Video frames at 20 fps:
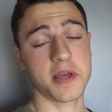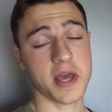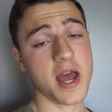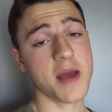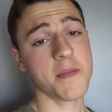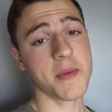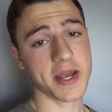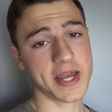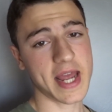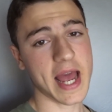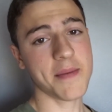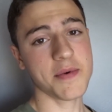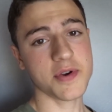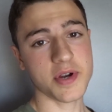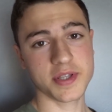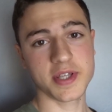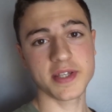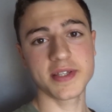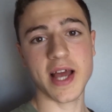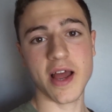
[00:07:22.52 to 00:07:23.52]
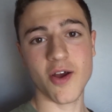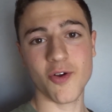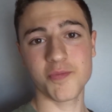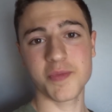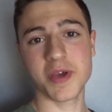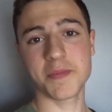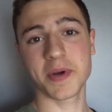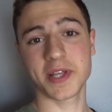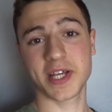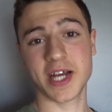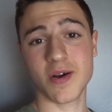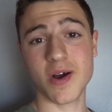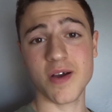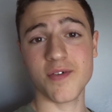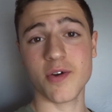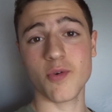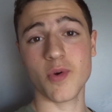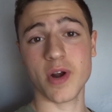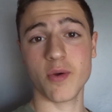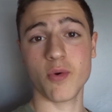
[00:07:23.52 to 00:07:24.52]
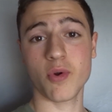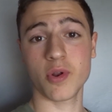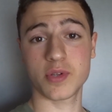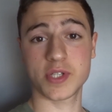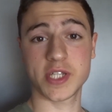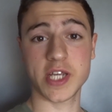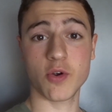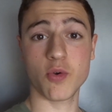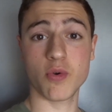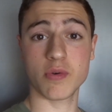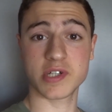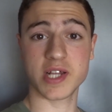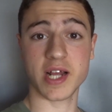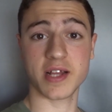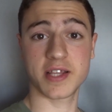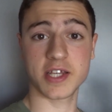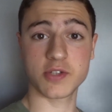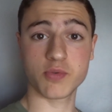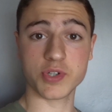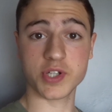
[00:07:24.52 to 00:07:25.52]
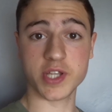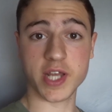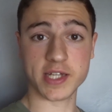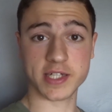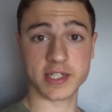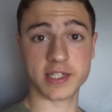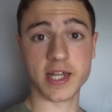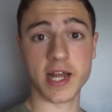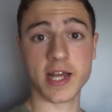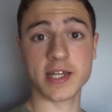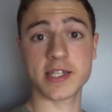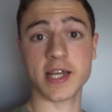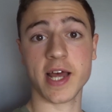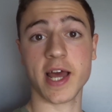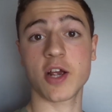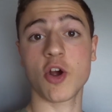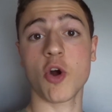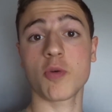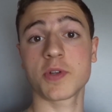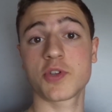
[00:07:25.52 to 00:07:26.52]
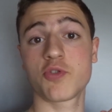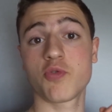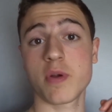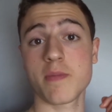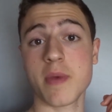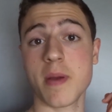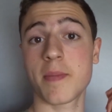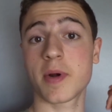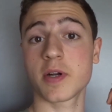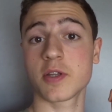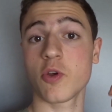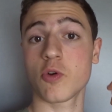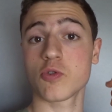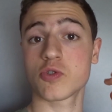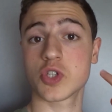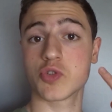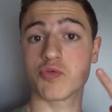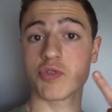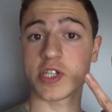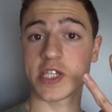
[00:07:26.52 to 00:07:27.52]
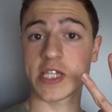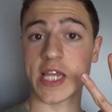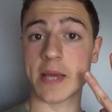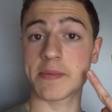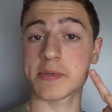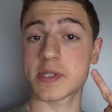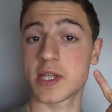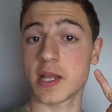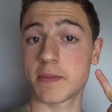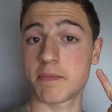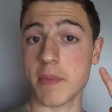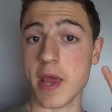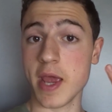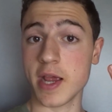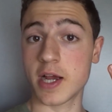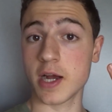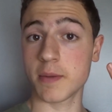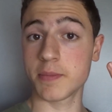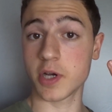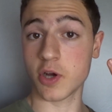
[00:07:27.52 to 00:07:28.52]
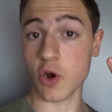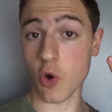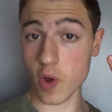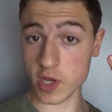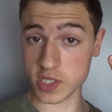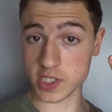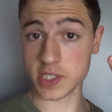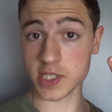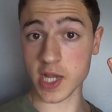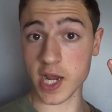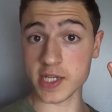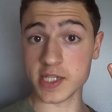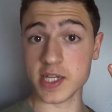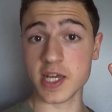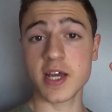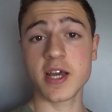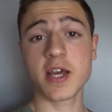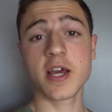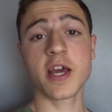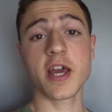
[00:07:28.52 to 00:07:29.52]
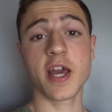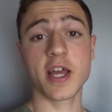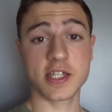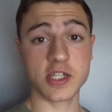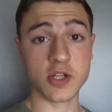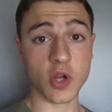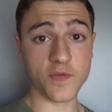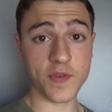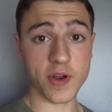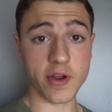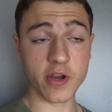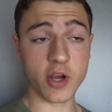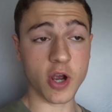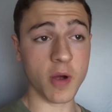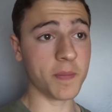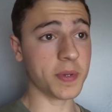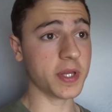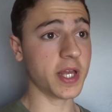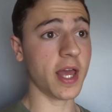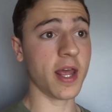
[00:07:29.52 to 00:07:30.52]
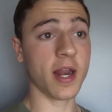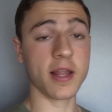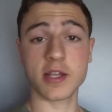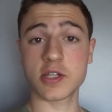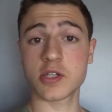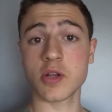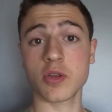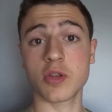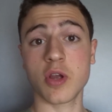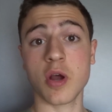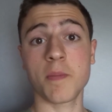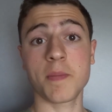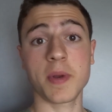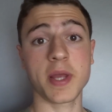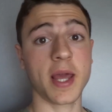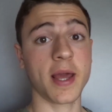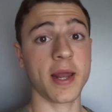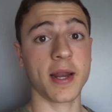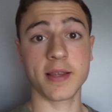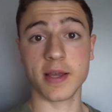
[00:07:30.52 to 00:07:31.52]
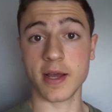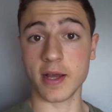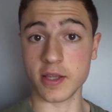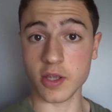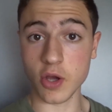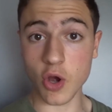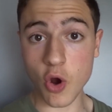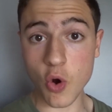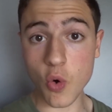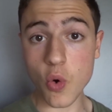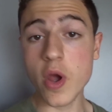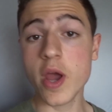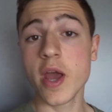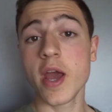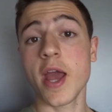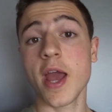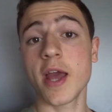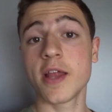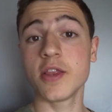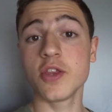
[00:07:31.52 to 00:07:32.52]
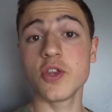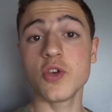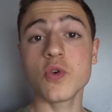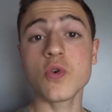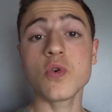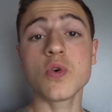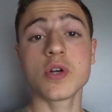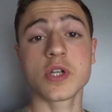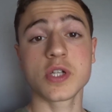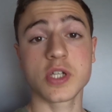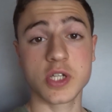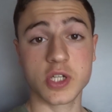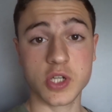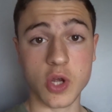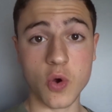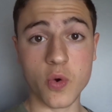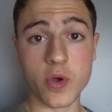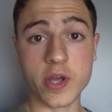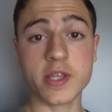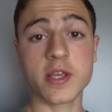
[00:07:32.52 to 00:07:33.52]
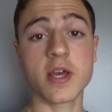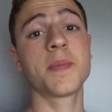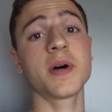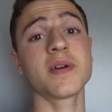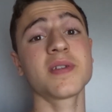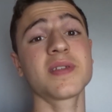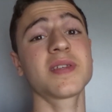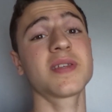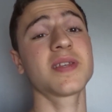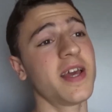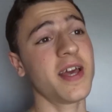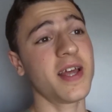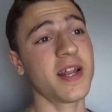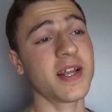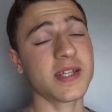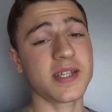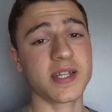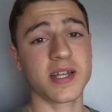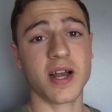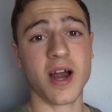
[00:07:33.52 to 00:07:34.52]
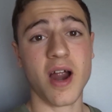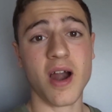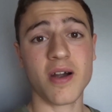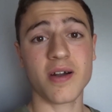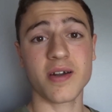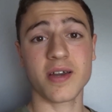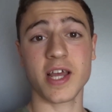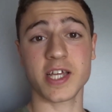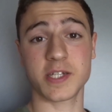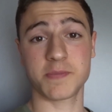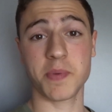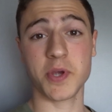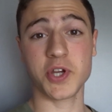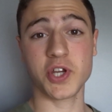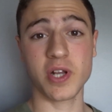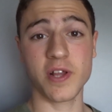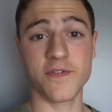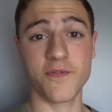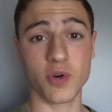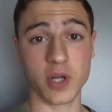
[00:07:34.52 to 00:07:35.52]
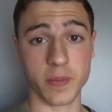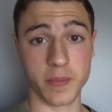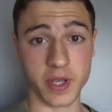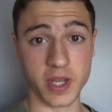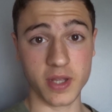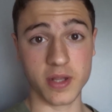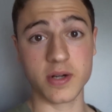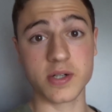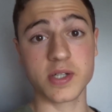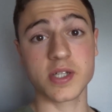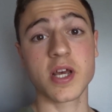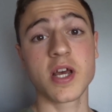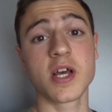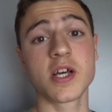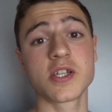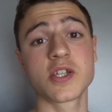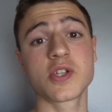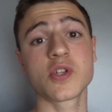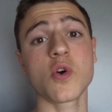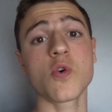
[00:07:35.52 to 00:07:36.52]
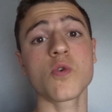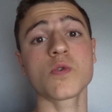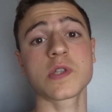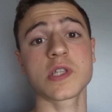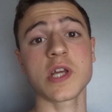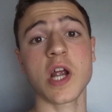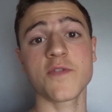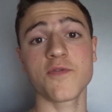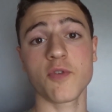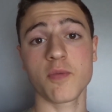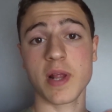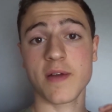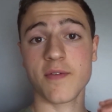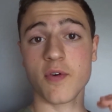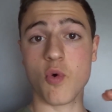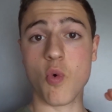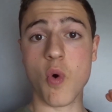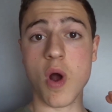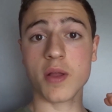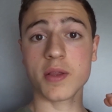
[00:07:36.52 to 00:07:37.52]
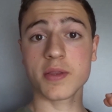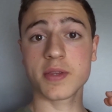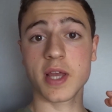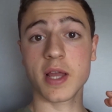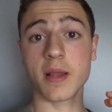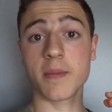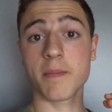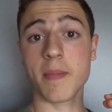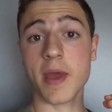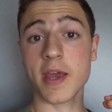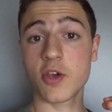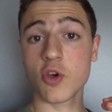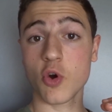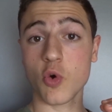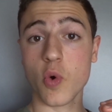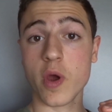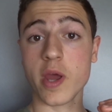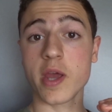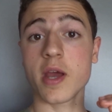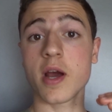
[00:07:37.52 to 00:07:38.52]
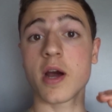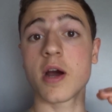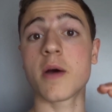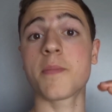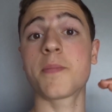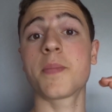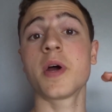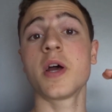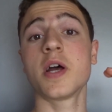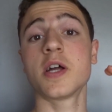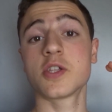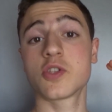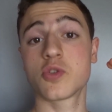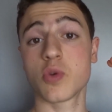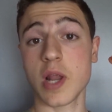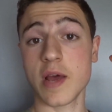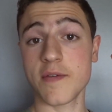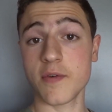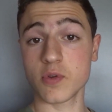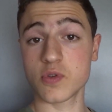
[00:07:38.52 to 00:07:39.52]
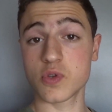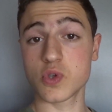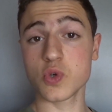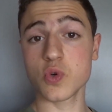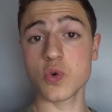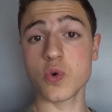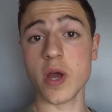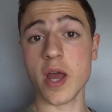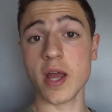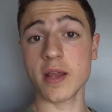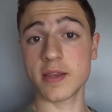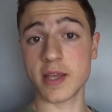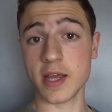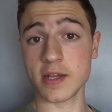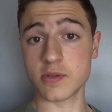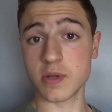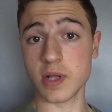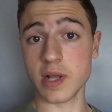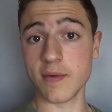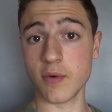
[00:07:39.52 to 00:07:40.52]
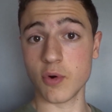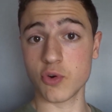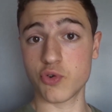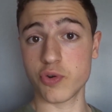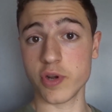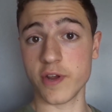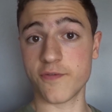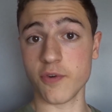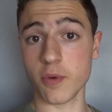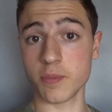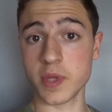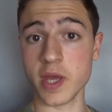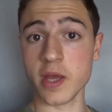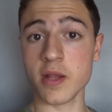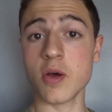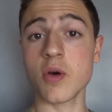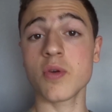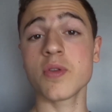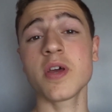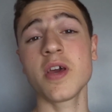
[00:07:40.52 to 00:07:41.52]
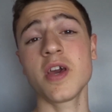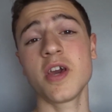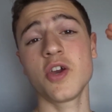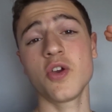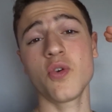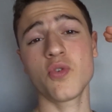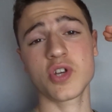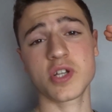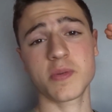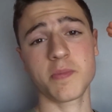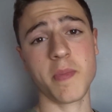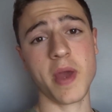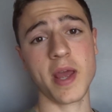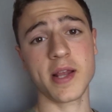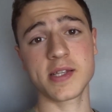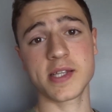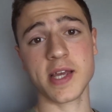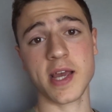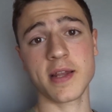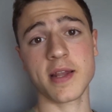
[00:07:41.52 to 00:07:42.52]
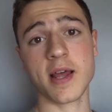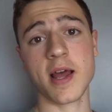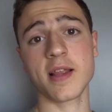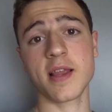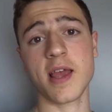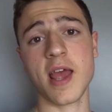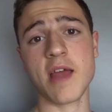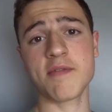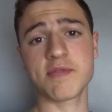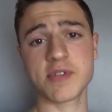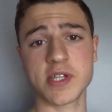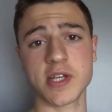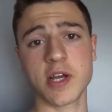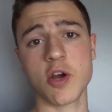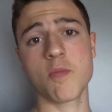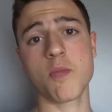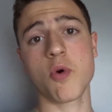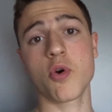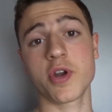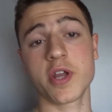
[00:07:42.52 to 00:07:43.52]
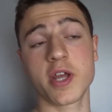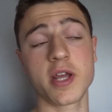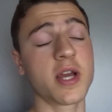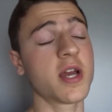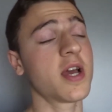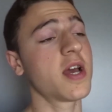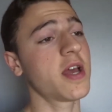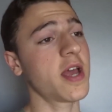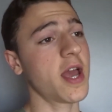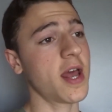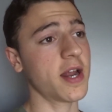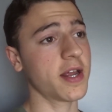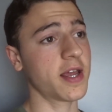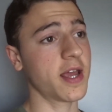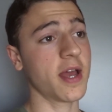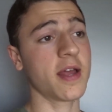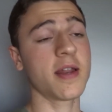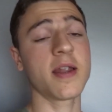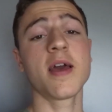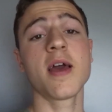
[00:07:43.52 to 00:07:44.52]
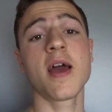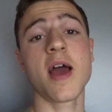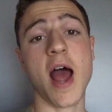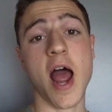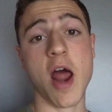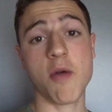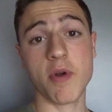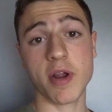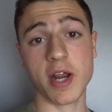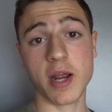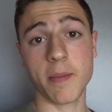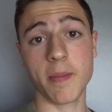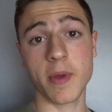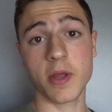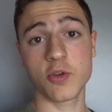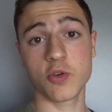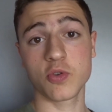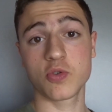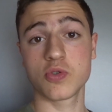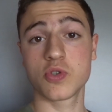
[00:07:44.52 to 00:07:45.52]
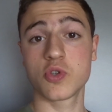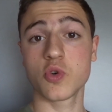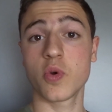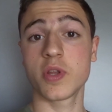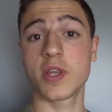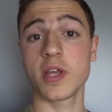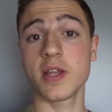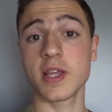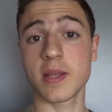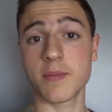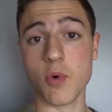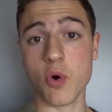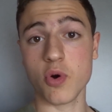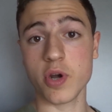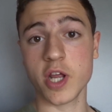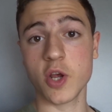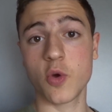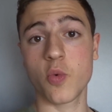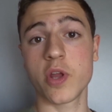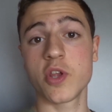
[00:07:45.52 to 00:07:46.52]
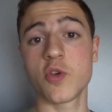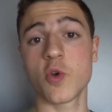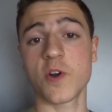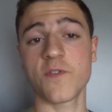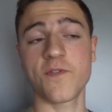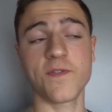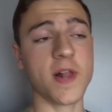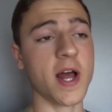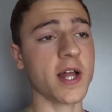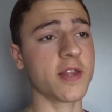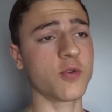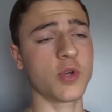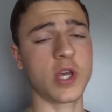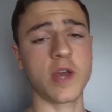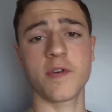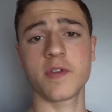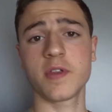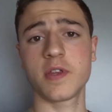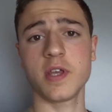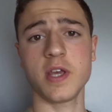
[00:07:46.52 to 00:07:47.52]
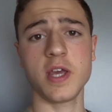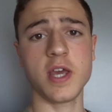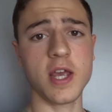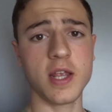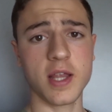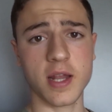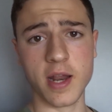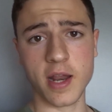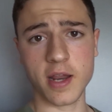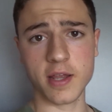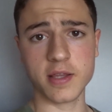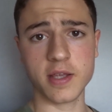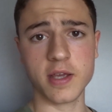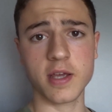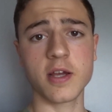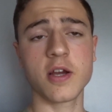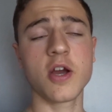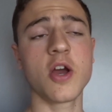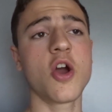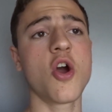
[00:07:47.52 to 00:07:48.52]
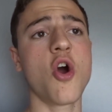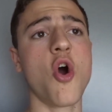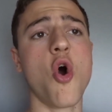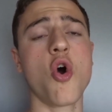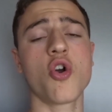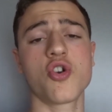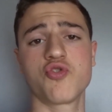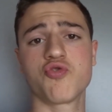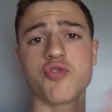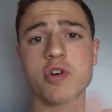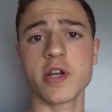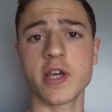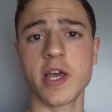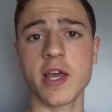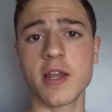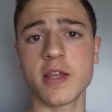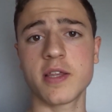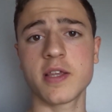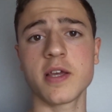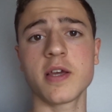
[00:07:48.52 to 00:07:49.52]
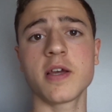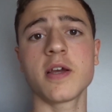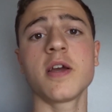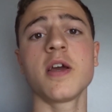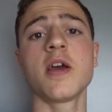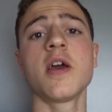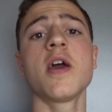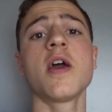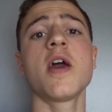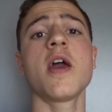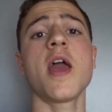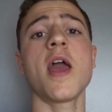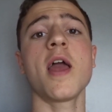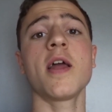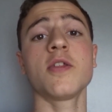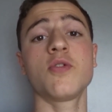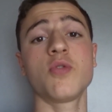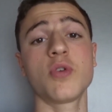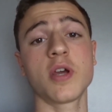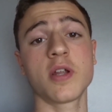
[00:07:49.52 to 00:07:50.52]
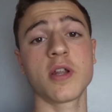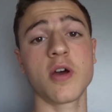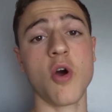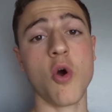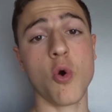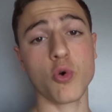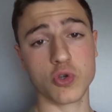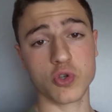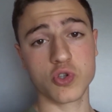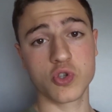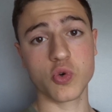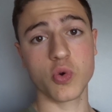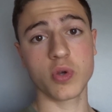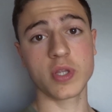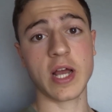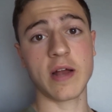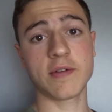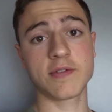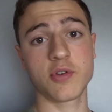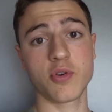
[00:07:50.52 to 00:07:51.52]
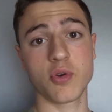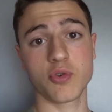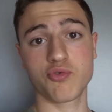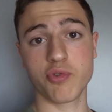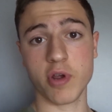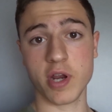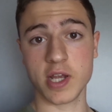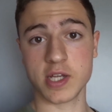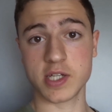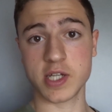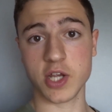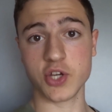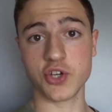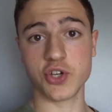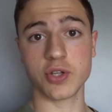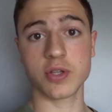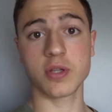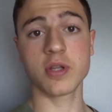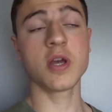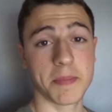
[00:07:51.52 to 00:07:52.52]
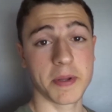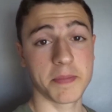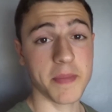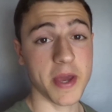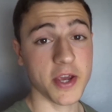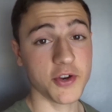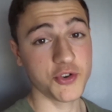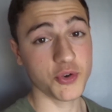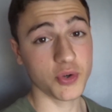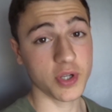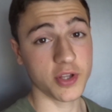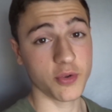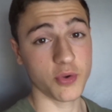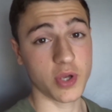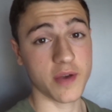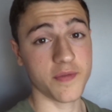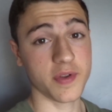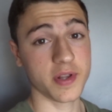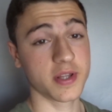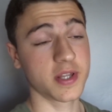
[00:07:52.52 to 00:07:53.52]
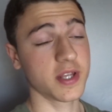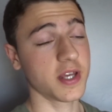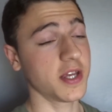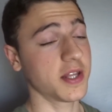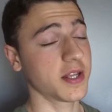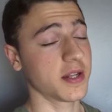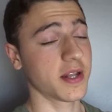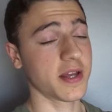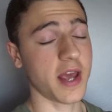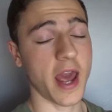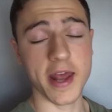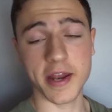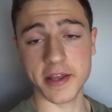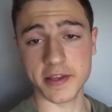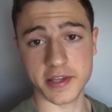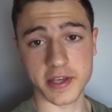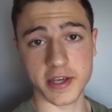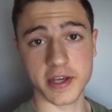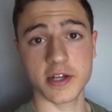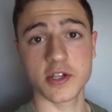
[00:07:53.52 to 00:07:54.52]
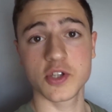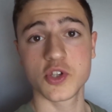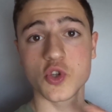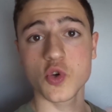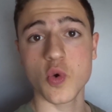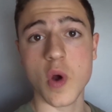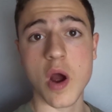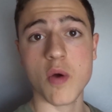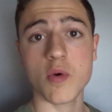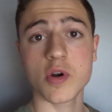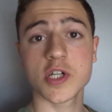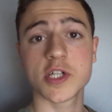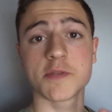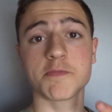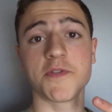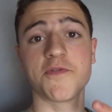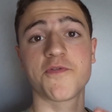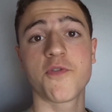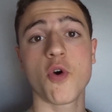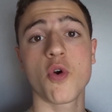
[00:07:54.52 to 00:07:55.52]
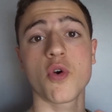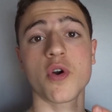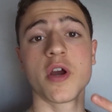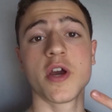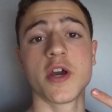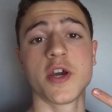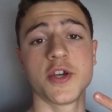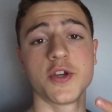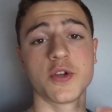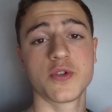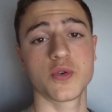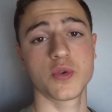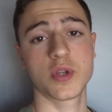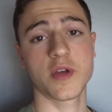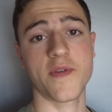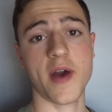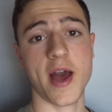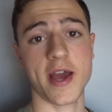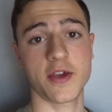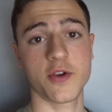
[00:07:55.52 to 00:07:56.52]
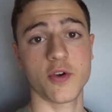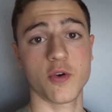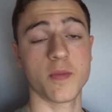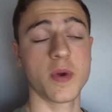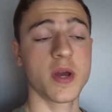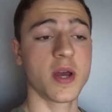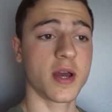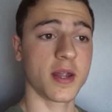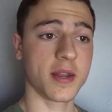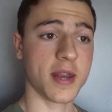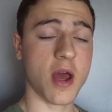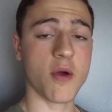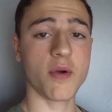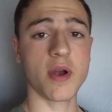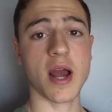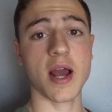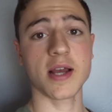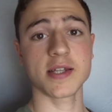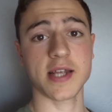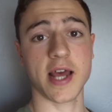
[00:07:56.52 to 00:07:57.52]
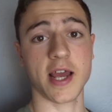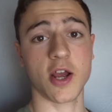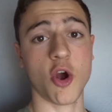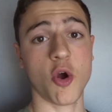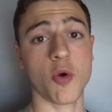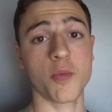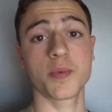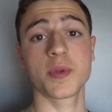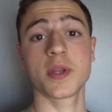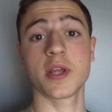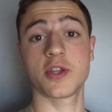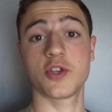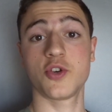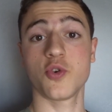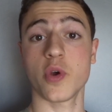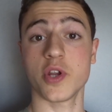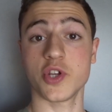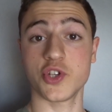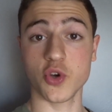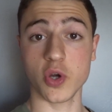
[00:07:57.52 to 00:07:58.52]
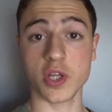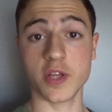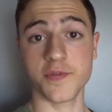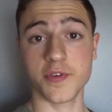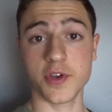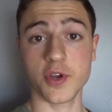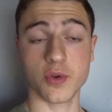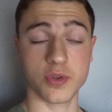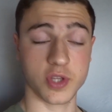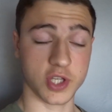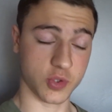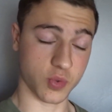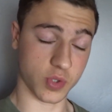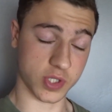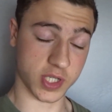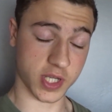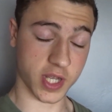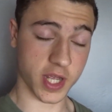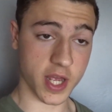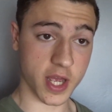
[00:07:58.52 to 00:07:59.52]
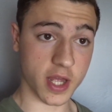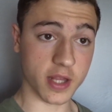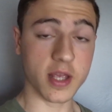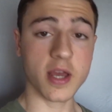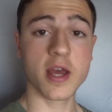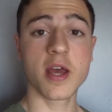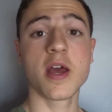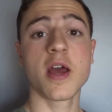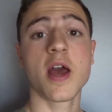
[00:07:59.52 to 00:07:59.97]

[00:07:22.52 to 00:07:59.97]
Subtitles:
Yeah, my camera did die on me, but however, what I wanted to tell you was that this was the exercise. I hope that you remember those 3 steps that make up the whole exercise. It's not very complicated, it's not complicated at all, and you saw it, but it is hard, especially for the beginners. So start from level 1, then make your way up to level 2 and then to level 3. From then on, you just maintain that every single morning. And again, I recommend you to do it in the morning when you are flat, you haven't eaten anything or drunk anything. And you can also do it after your training session, but make sure that you haven't eaten anything 2 hours before you do the vacuum. Now guys, I hope that you enjoyed the video. This was it.